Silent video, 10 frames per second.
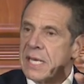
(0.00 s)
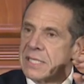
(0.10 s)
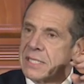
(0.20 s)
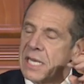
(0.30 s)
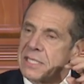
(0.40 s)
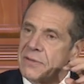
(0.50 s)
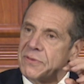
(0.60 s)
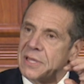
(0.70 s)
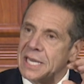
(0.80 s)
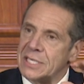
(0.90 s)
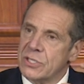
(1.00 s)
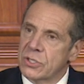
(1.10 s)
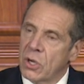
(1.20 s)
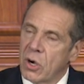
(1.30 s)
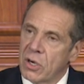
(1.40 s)
says if they
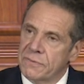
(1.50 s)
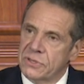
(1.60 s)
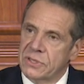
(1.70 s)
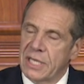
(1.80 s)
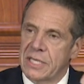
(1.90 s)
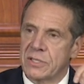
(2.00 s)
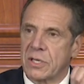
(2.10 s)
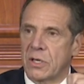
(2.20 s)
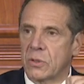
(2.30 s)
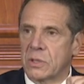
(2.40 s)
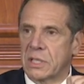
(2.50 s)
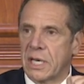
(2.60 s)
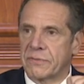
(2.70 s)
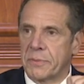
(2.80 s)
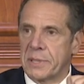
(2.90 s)
starve states and local
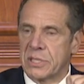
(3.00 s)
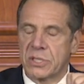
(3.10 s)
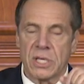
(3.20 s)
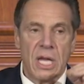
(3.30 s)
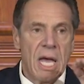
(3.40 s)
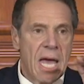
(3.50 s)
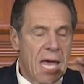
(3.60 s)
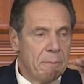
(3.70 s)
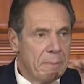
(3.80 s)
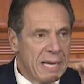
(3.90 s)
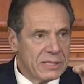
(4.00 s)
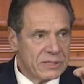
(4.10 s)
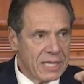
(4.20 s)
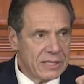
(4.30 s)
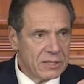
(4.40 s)
governments and make
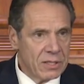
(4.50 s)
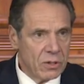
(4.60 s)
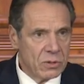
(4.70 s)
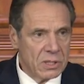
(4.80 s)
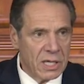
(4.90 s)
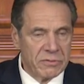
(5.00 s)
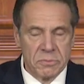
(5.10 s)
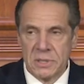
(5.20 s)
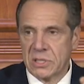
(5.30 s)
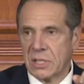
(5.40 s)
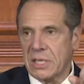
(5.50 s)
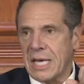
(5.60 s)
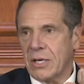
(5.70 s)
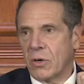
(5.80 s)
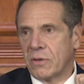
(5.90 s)
states and local governments
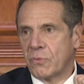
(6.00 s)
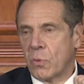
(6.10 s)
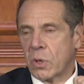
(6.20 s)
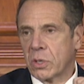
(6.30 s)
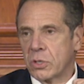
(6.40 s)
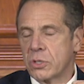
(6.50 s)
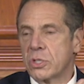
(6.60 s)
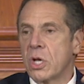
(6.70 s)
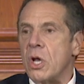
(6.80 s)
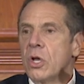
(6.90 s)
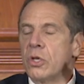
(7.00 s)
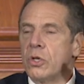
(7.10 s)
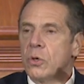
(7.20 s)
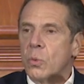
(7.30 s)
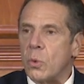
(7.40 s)
lay off workers,
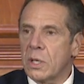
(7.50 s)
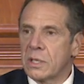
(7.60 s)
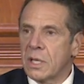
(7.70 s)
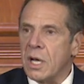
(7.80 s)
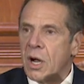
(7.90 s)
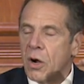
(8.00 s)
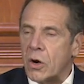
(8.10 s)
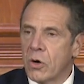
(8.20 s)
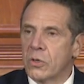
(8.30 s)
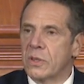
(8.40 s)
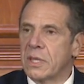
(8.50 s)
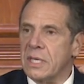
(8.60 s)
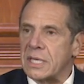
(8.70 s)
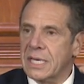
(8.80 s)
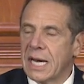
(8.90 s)
you will hurt
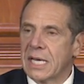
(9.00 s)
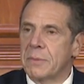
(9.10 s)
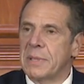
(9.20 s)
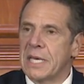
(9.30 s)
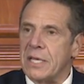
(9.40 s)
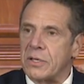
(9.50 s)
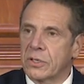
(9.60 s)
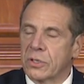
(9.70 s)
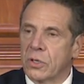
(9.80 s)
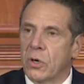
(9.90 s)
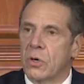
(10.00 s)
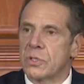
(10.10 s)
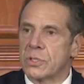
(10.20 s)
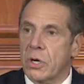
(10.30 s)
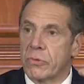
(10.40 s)
the economy and you could
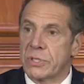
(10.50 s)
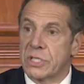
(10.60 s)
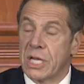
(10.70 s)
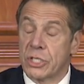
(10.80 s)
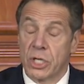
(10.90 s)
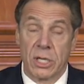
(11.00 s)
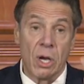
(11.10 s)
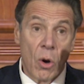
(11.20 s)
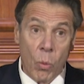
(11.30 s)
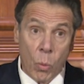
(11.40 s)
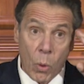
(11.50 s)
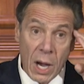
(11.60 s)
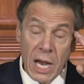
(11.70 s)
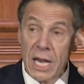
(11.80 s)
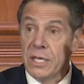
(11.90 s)
cause a recession.
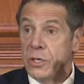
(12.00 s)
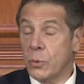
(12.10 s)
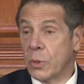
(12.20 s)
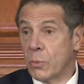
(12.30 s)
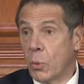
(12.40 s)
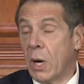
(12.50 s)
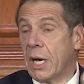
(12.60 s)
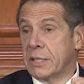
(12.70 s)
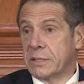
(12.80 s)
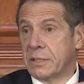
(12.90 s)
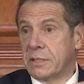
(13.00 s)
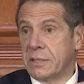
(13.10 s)
Why you would want